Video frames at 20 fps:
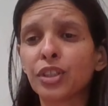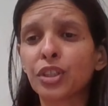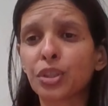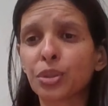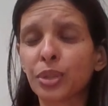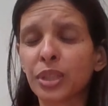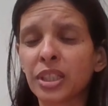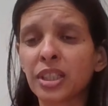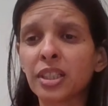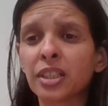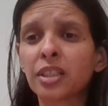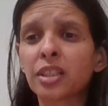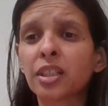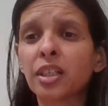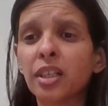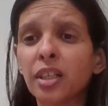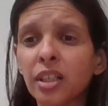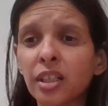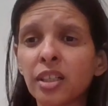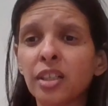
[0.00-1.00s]
is to assist
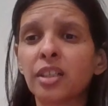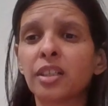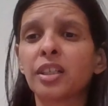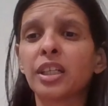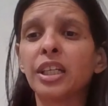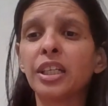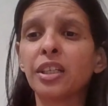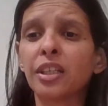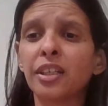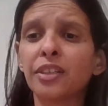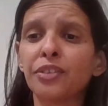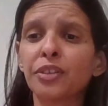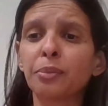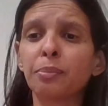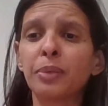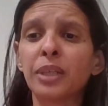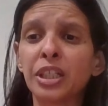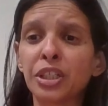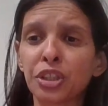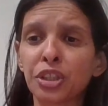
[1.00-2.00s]
her in giving
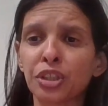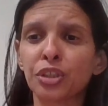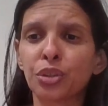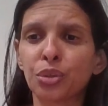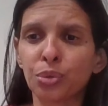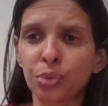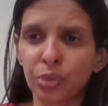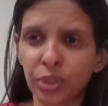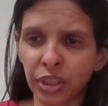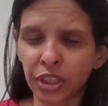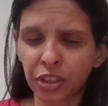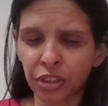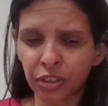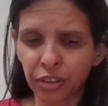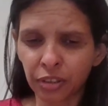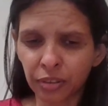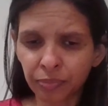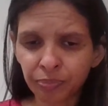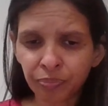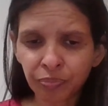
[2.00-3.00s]
pleasure to
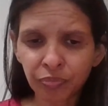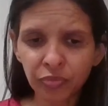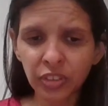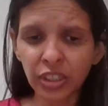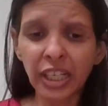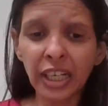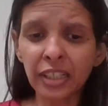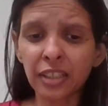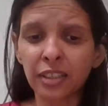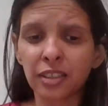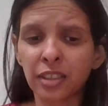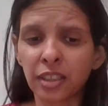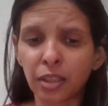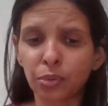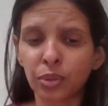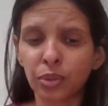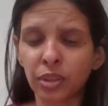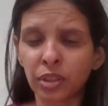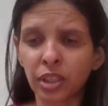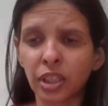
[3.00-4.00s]
Krishna. That is
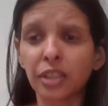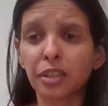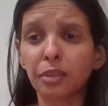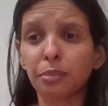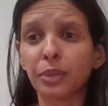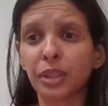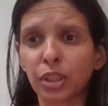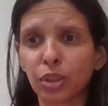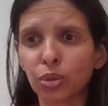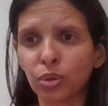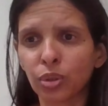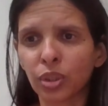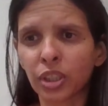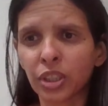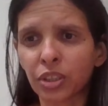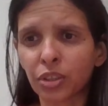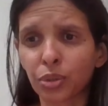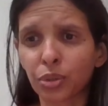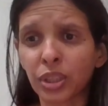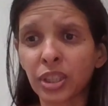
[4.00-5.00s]
our ultimate goal,
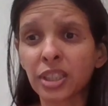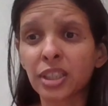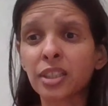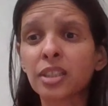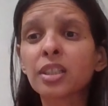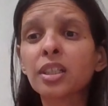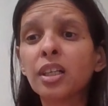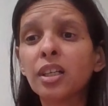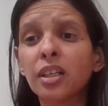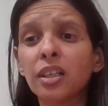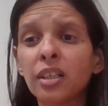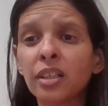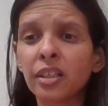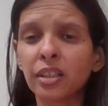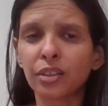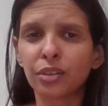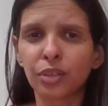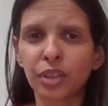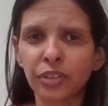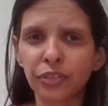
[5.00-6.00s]
is to assist her
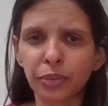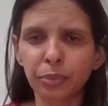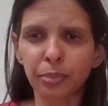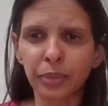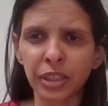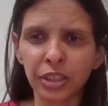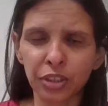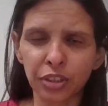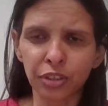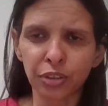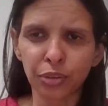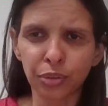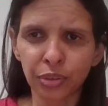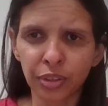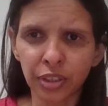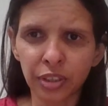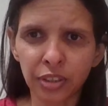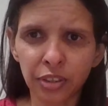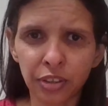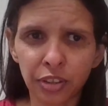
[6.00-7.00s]
into giving pleasure to
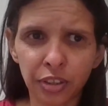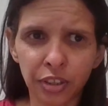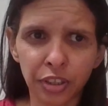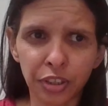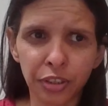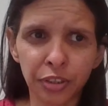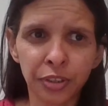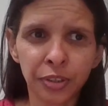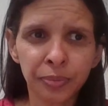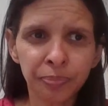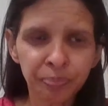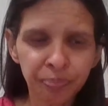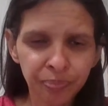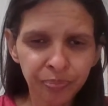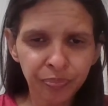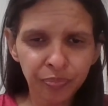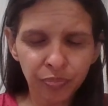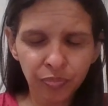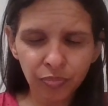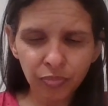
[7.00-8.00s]
Krishna.
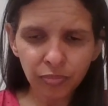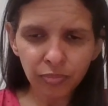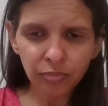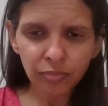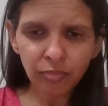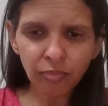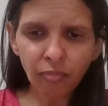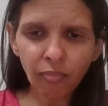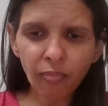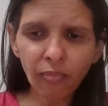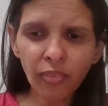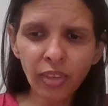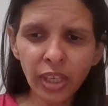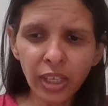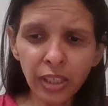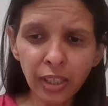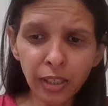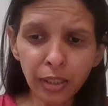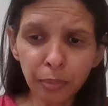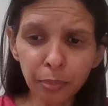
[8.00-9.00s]

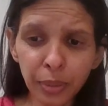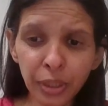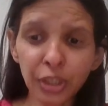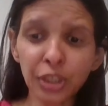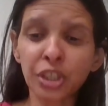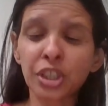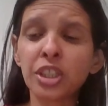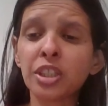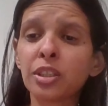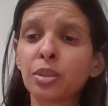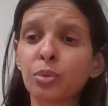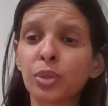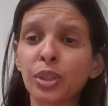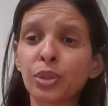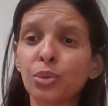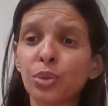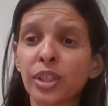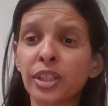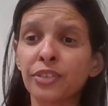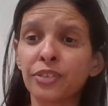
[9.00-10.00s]
Because she's the
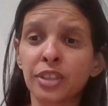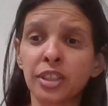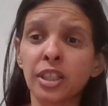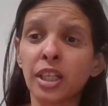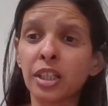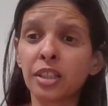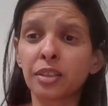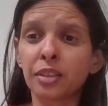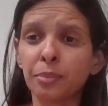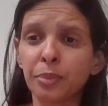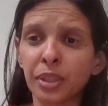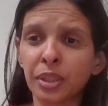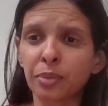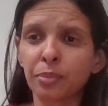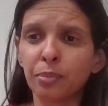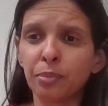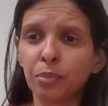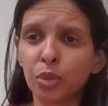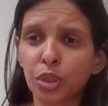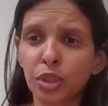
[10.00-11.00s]
one who gives the
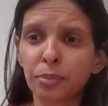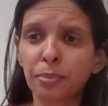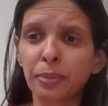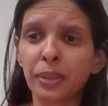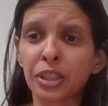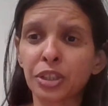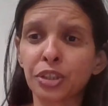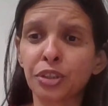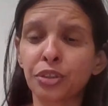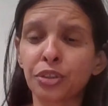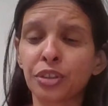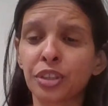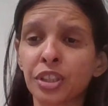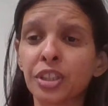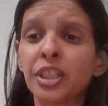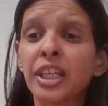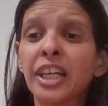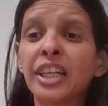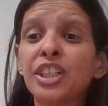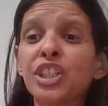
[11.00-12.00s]
ultimate most pleasure to
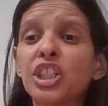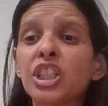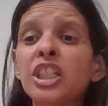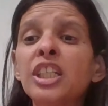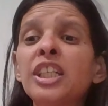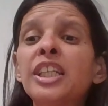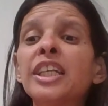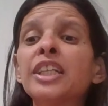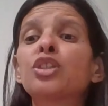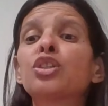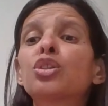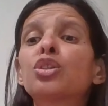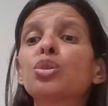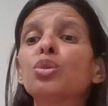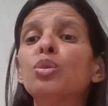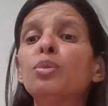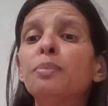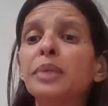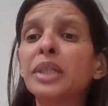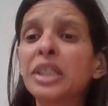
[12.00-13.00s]
Krishna, and she gets
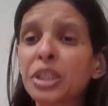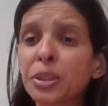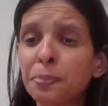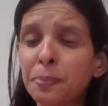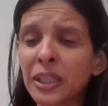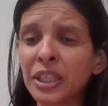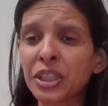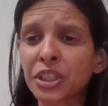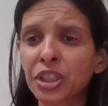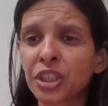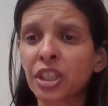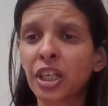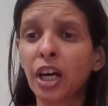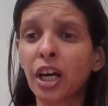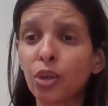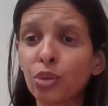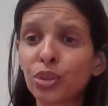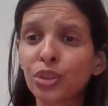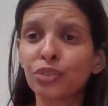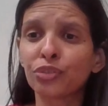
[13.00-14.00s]
so much pleasure
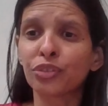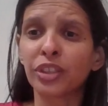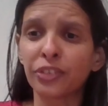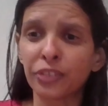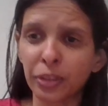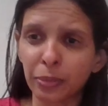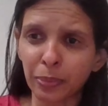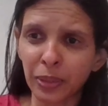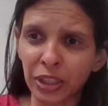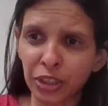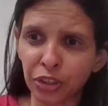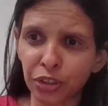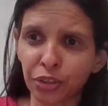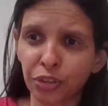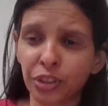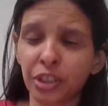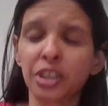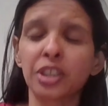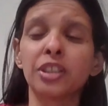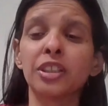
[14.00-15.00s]
out of giving pleasure to
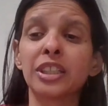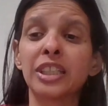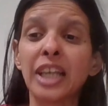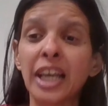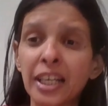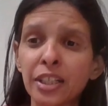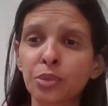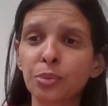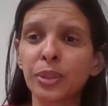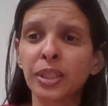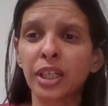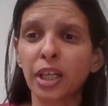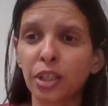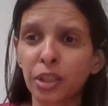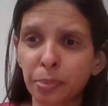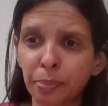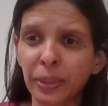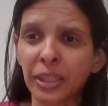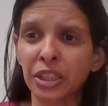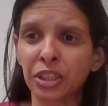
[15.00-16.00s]
Krishna. That's where
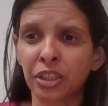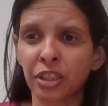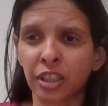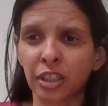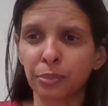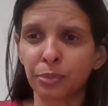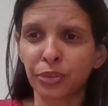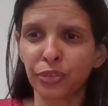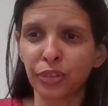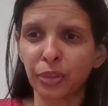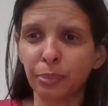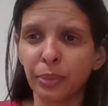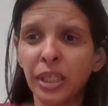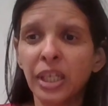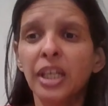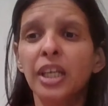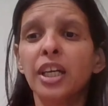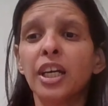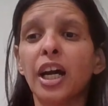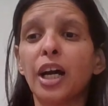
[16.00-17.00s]
our pleasure comes from.
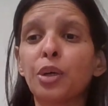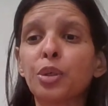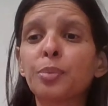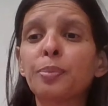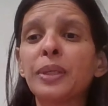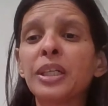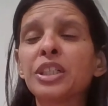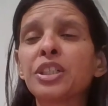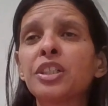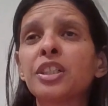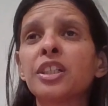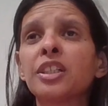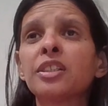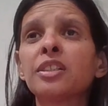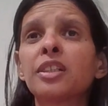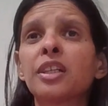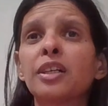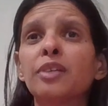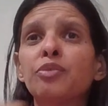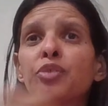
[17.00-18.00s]
Our pleasure
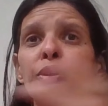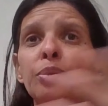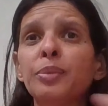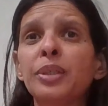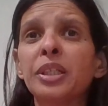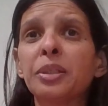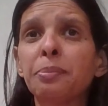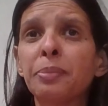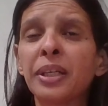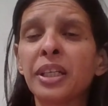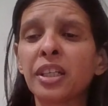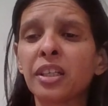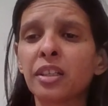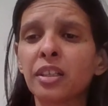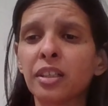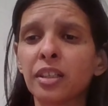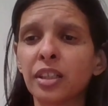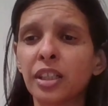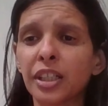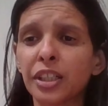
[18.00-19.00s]
doesn't come from
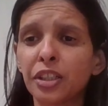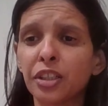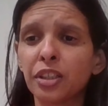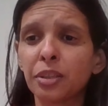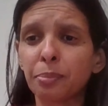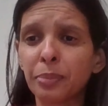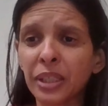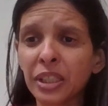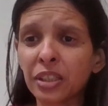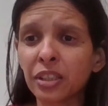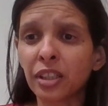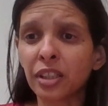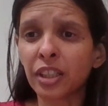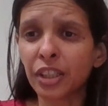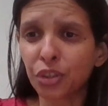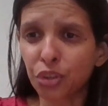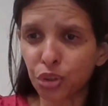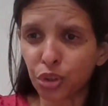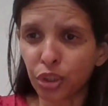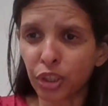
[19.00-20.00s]
independently
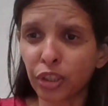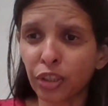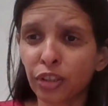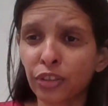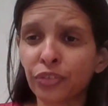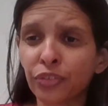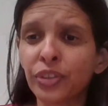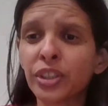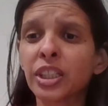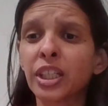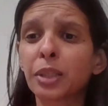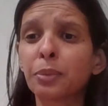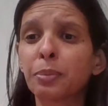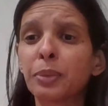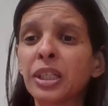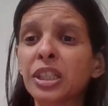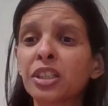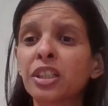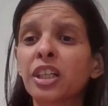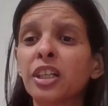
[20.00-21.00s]
enjoying all of this. Our
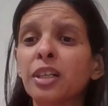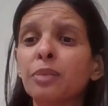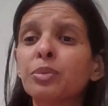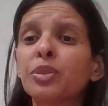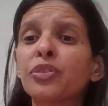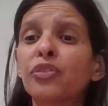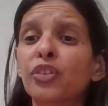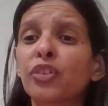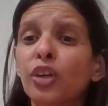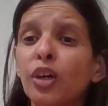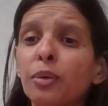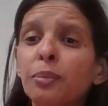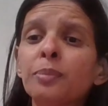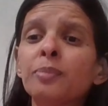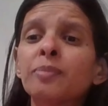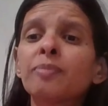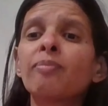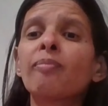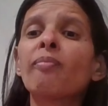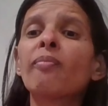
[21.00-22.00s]
pleasure comes
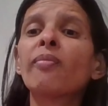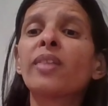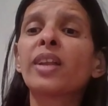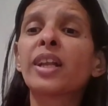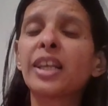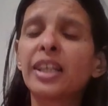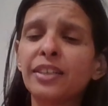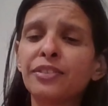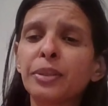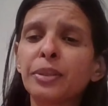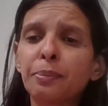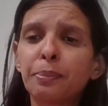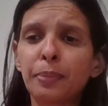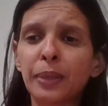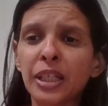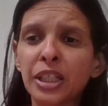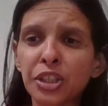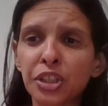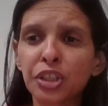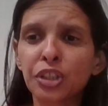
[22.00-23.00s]
from giving
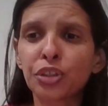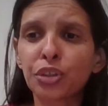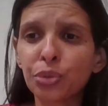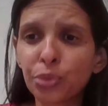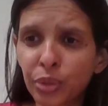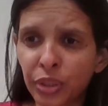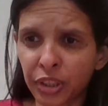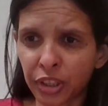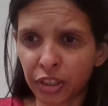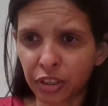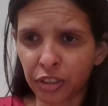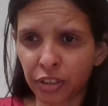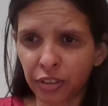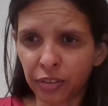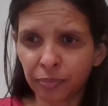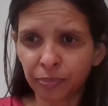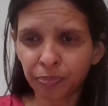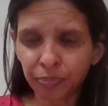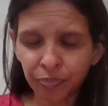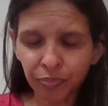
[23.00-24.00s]
pleasure to Krishna.